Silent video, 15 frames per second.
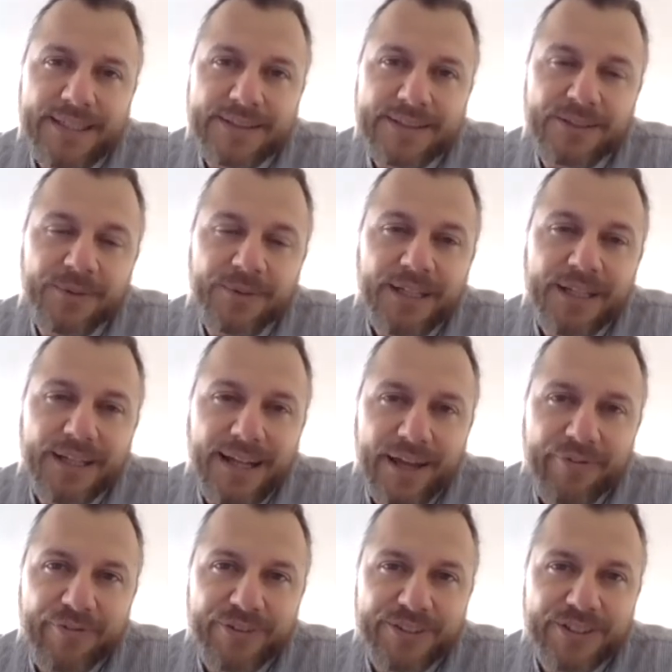So it's really an
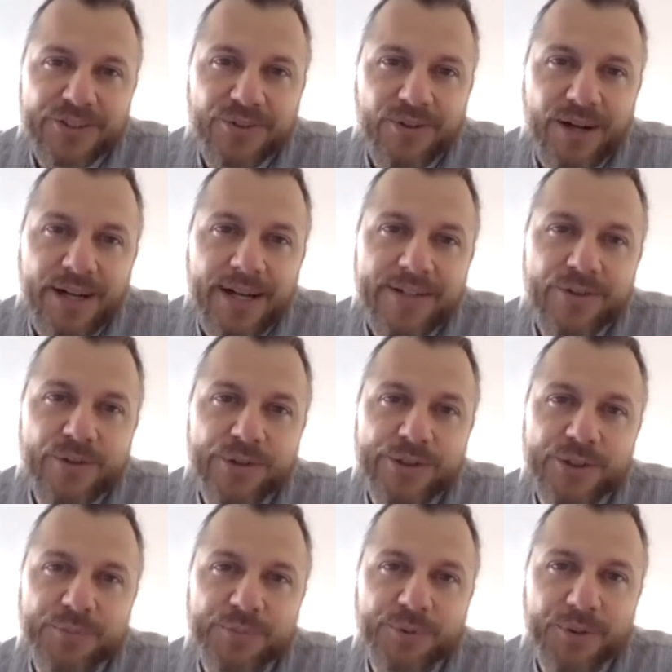effort to try to
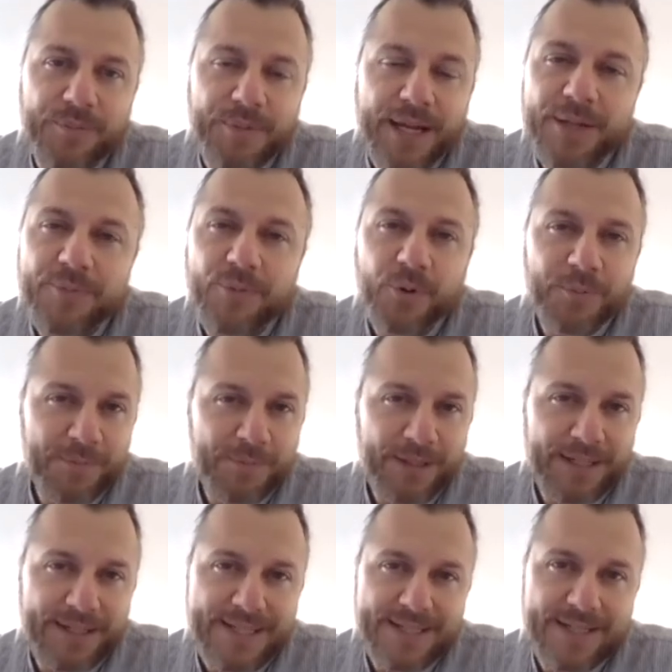support many more
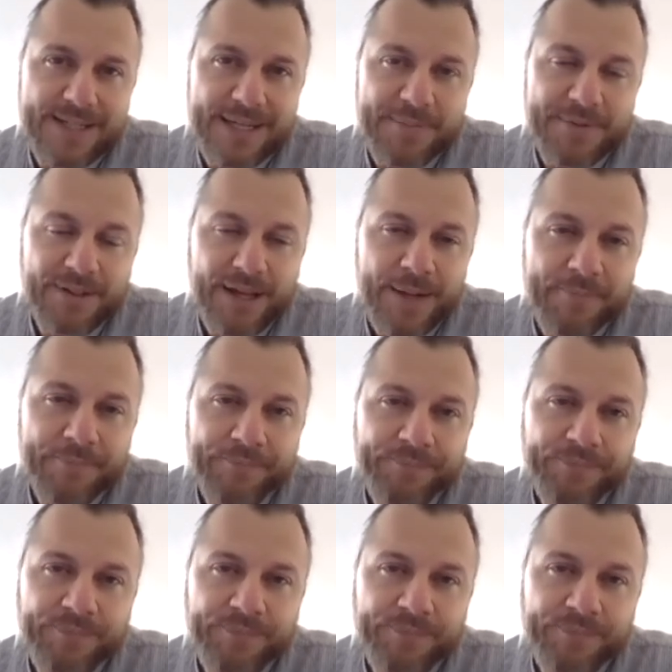people at the same time